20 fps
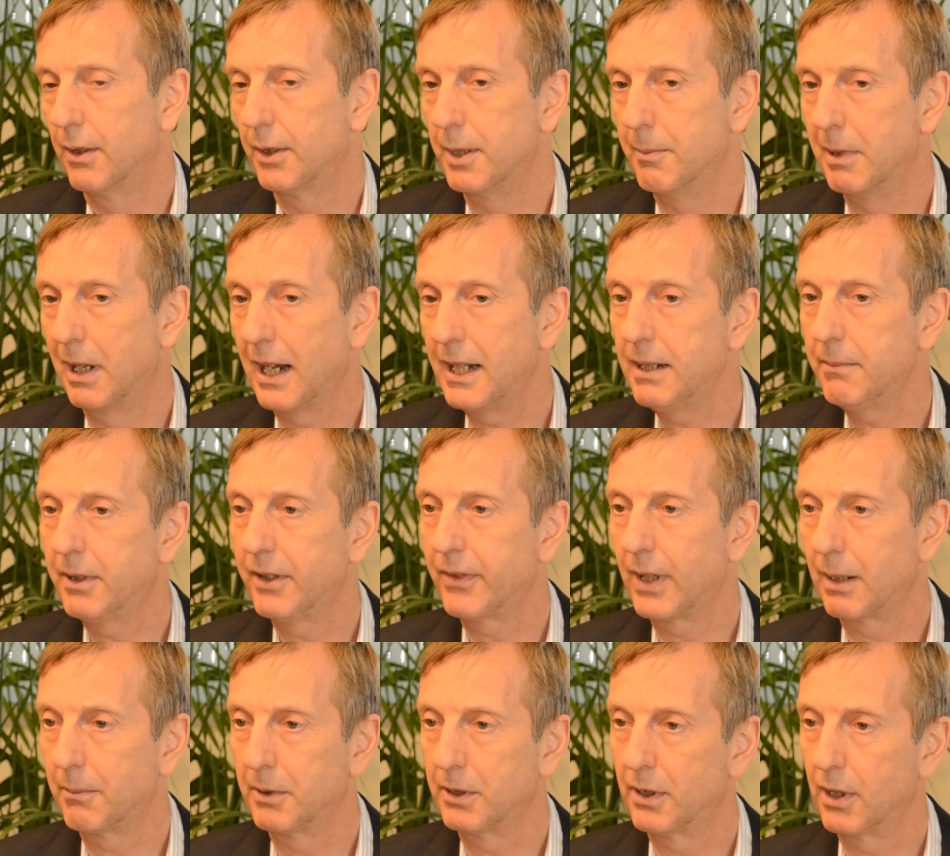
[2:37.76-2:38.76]
The Millennium
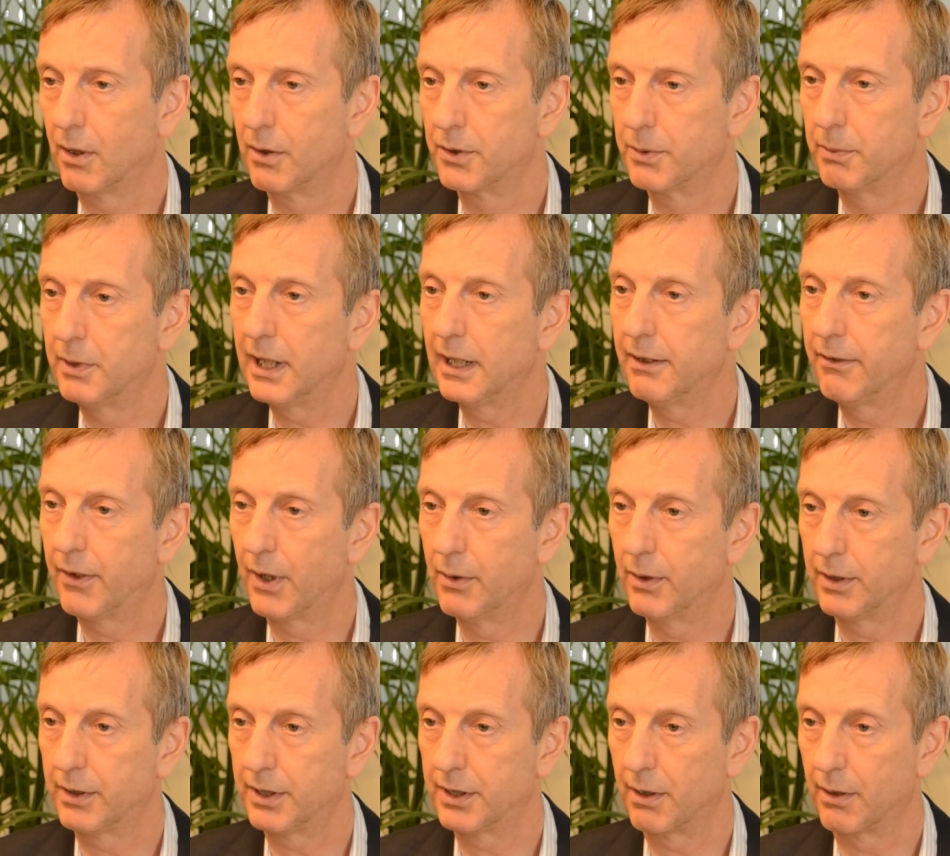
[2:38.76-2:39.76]
Development Goals really
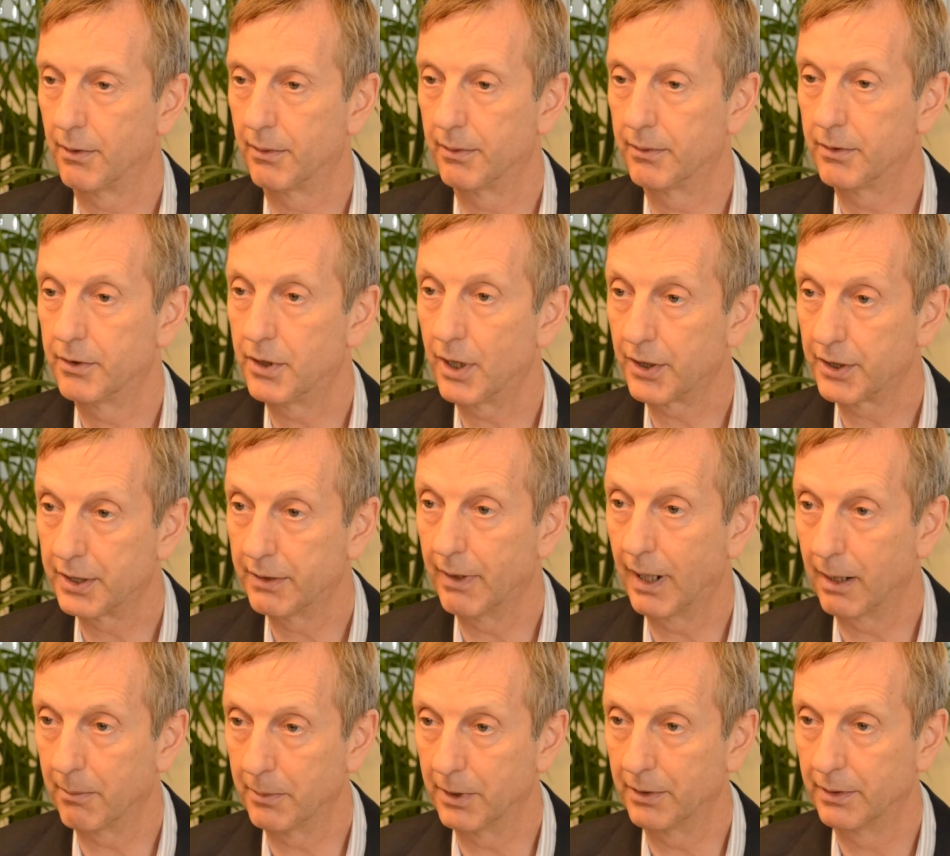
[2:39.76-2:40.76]
focused on just
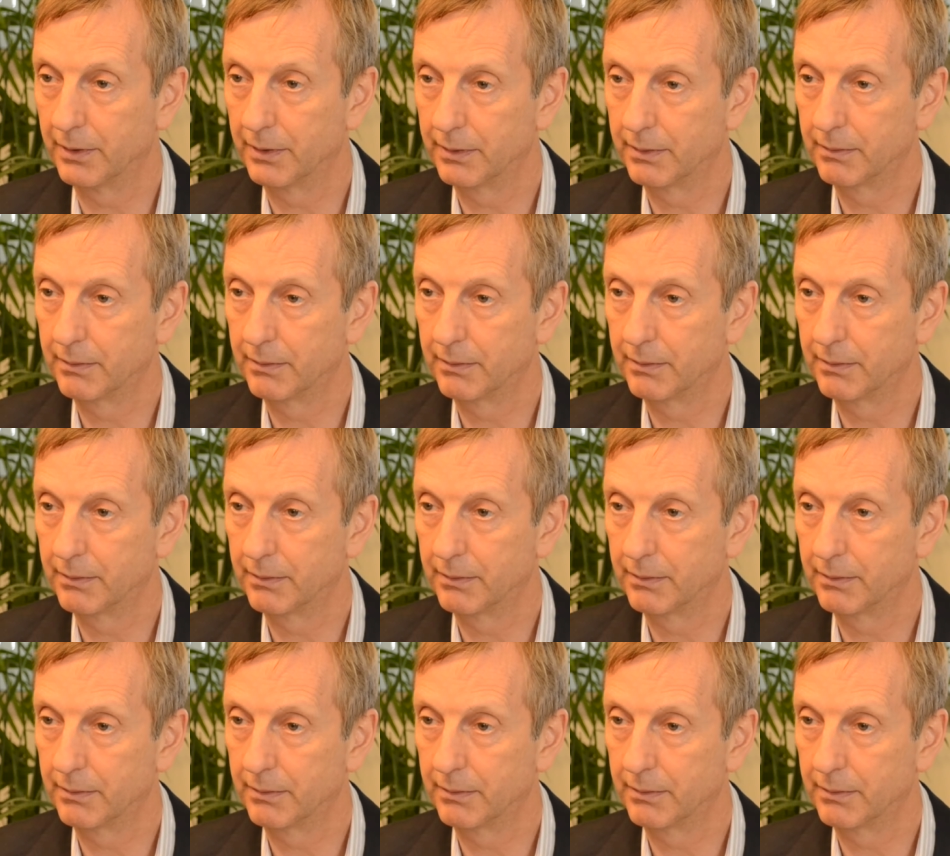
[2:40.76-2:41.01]
development.